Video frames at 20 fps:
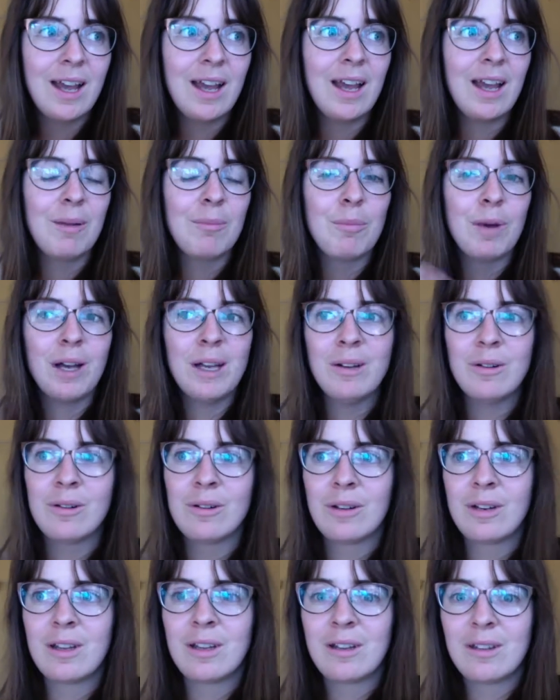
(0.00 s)
And my
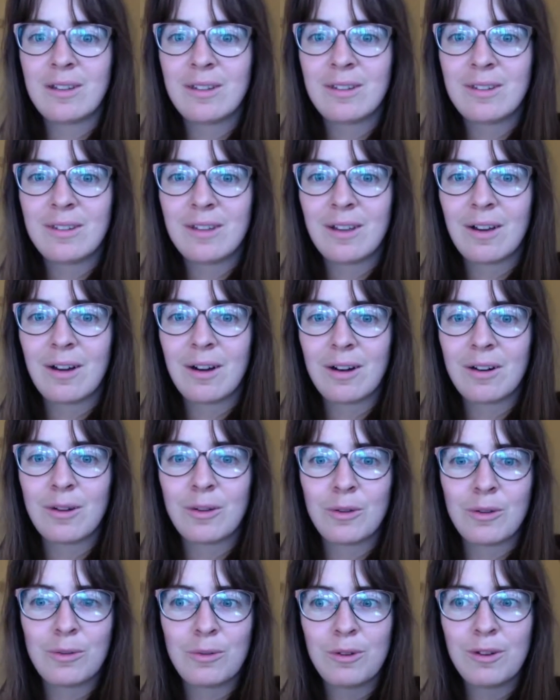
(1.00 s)
audience are
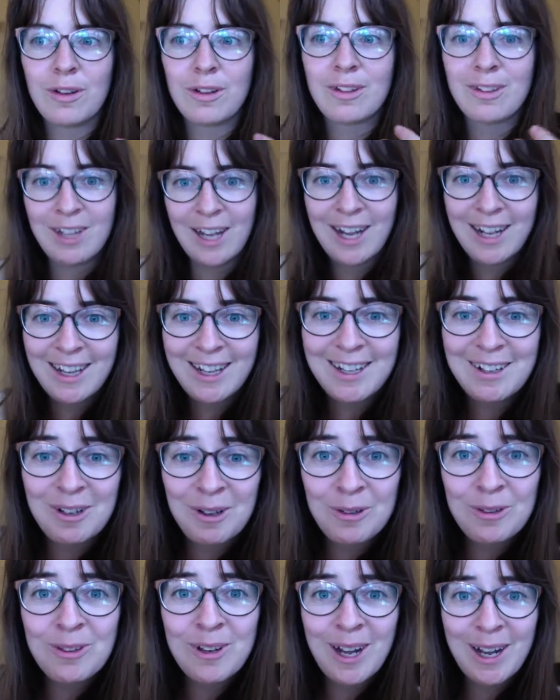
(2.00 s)
exactly
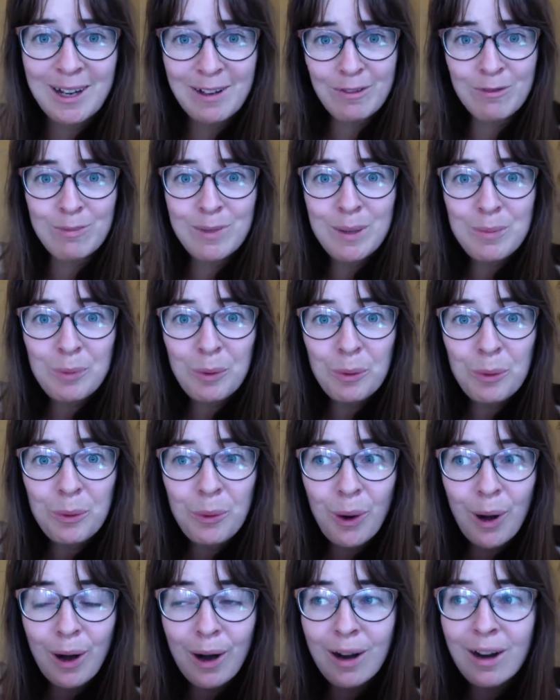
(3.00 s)
those kind of people
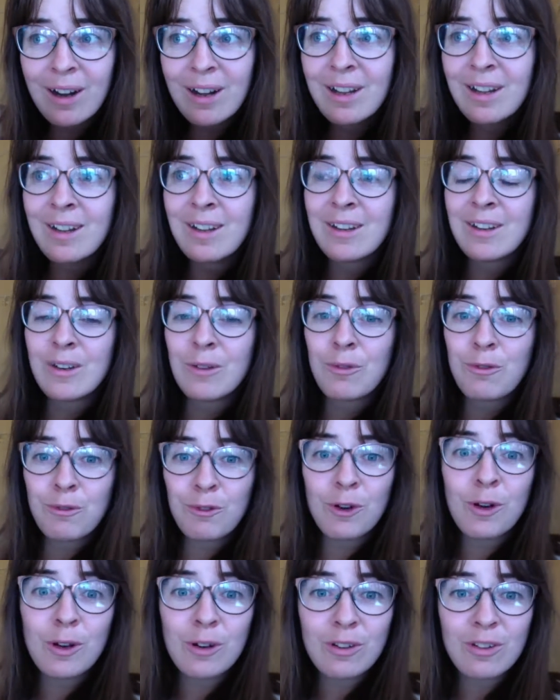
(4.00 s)
who are the
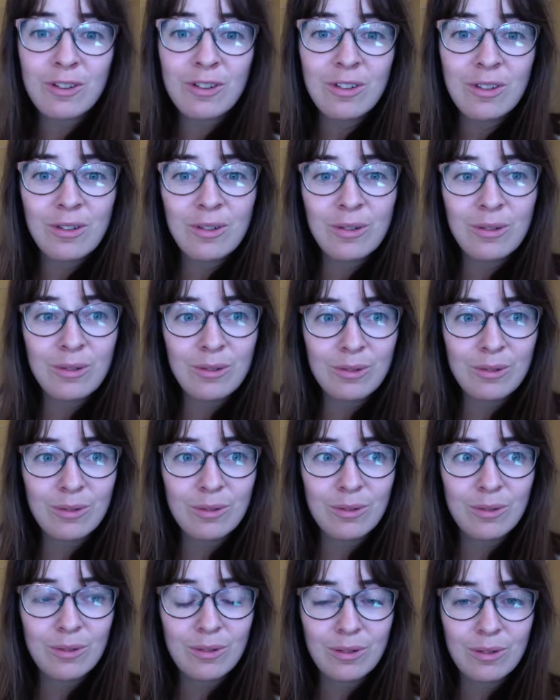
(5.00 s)
first
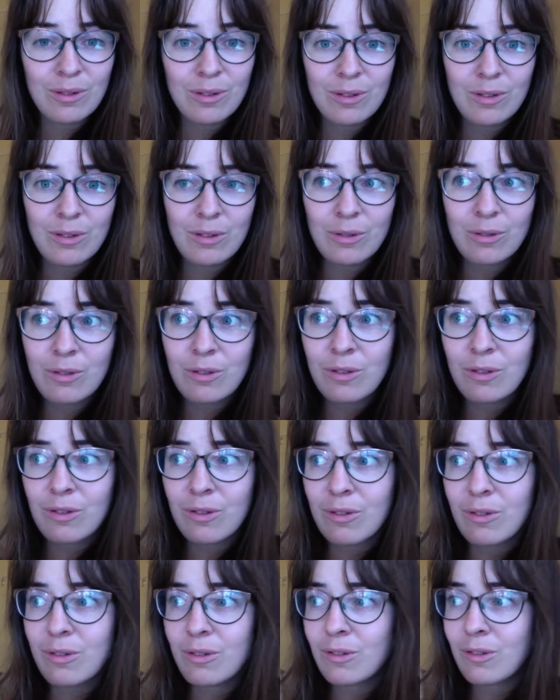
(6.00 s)
to
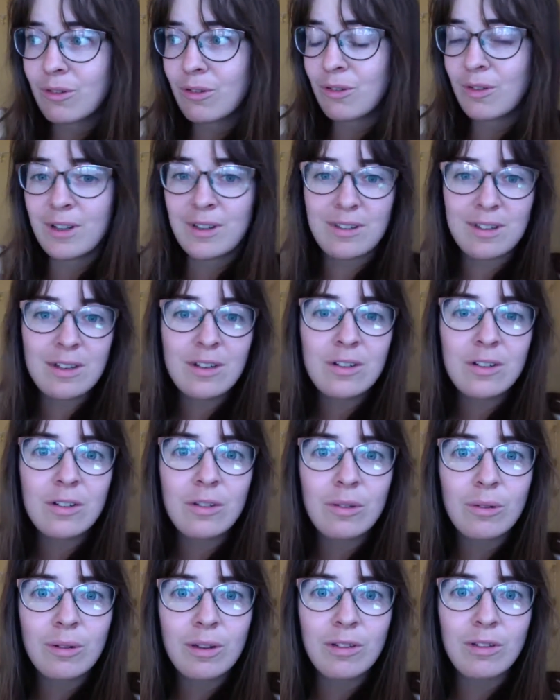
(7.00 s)

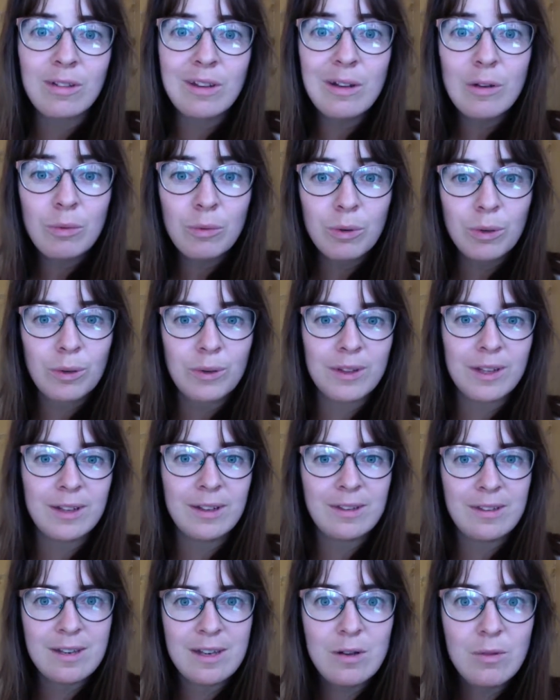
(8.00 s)
transition to this new world and
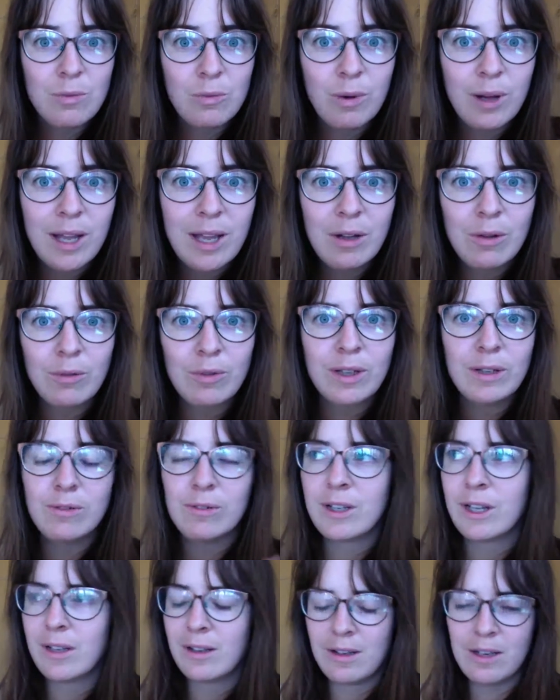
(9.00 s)
this new way of
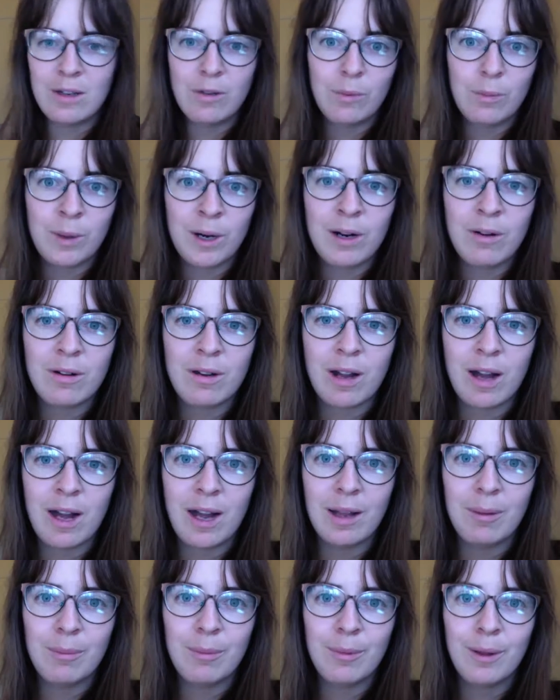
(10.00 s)
living and the new
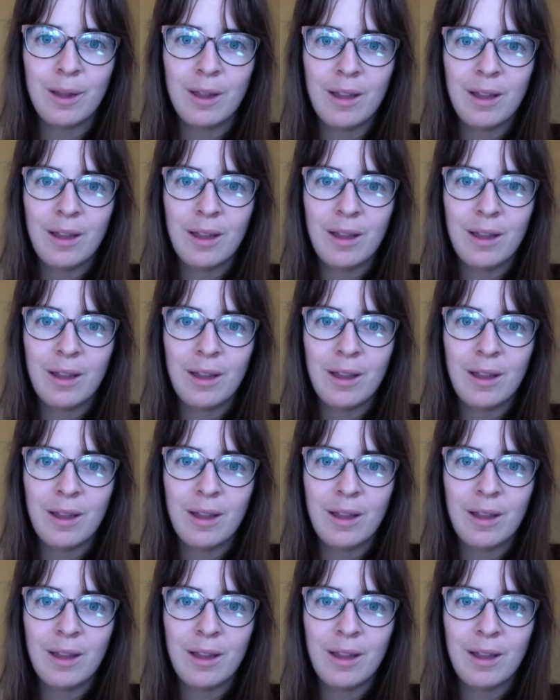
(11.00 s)
paradigm,